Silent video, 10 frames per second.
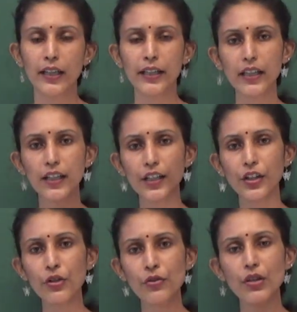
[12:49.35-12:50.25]
He
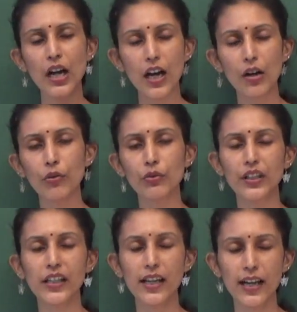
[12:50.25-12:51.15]
knew
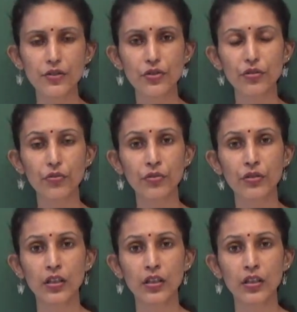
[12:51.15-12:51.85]
how he had to,